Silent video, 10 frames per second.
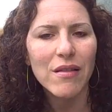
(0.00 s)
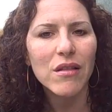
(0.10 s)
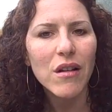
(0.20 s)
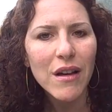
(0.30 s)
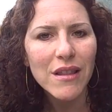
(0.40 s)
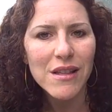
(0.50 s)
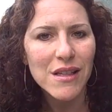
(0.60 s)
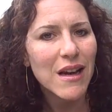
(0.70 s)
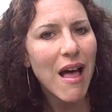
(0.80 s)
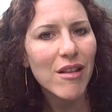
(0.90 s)
and look at
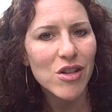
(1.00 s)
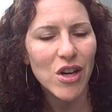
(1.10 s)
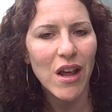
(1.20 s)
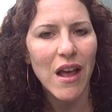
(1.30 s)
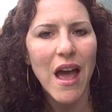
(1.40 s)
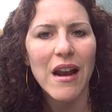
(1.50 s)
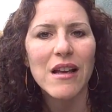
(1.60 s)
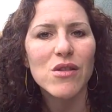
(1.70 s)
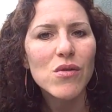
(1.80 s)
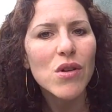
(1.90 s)
this analogy. And
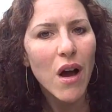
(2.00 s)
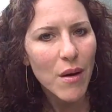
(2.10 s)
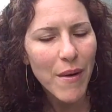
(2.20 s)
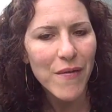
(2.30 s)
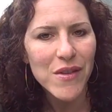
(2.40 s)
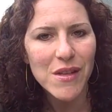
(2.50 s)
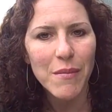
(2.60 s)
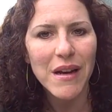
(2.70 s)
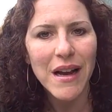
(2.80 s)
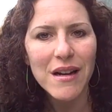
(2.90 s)
I do talk about this
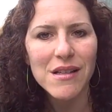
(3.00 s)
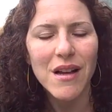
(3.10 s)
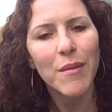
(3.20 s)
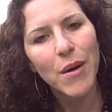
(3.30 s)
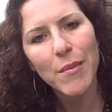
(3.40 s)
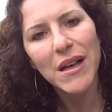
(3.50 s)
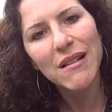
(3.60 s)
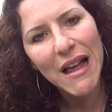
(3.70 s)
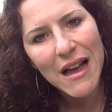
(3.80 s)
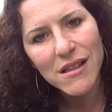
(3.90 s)
in my next upcoming
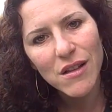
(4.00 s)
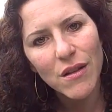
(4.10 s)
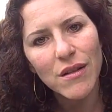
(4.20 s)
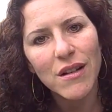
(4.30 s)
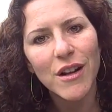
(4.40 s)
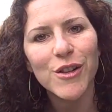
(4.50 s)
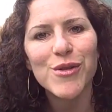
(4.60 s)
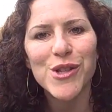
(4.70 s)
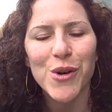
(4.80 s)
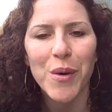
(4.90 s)
class in
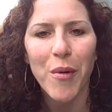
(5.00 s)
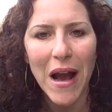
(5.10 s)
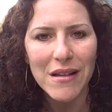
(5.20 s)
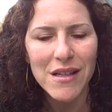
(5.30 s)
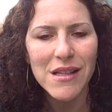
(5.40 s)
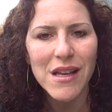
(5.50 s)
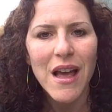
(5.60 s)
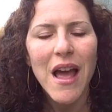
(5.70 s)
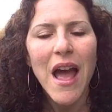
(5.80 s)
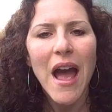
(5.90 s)
Hillary's yoga practice.
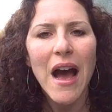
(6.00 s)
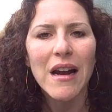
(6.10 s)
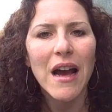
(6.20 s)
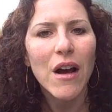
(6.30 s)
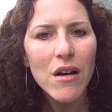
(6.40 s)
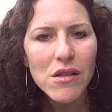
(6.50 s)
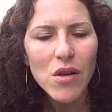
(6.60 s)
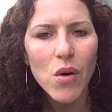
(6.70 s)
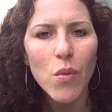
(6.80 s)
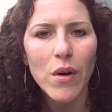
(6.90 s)
And I
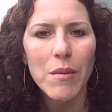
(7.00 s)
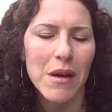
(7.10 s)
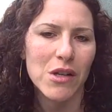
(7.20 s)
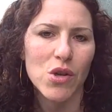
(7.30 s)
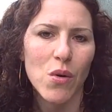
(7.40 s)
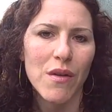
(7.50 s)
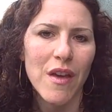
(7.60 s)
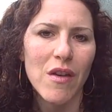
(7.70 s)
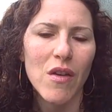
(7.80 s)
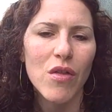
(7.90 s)
also want to make sure
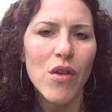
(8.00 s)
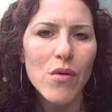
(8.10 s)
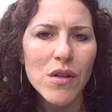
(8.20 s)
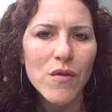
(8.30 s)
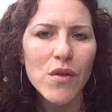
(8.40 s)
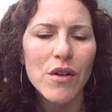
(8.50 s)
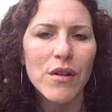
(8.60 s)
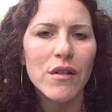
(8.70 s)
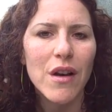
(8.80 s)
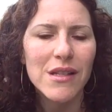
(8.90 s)
that those of you that
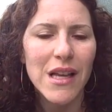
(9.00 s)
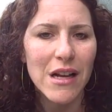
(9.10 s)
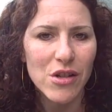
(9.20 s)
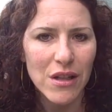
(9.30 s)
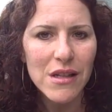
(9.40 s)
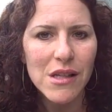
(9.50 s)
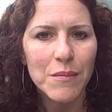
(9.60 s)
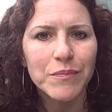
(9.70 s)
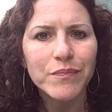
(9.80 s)
are in Los Angeles